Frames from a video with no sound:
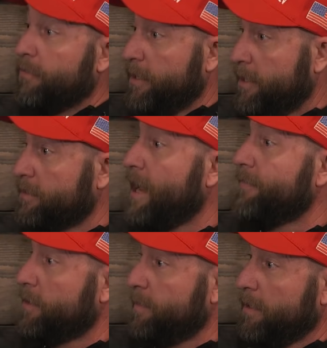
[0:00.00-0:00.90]
with his
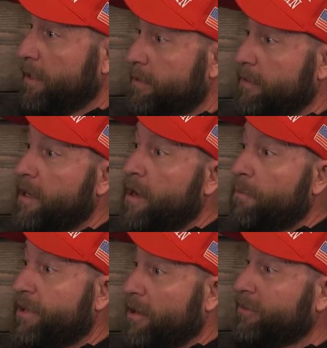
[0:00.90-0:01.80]
life experience,
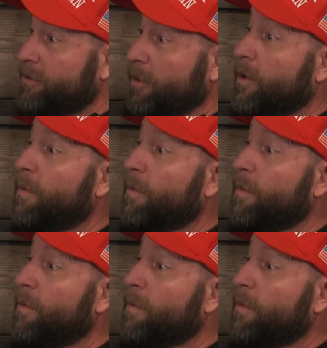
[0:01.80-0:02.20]
but then also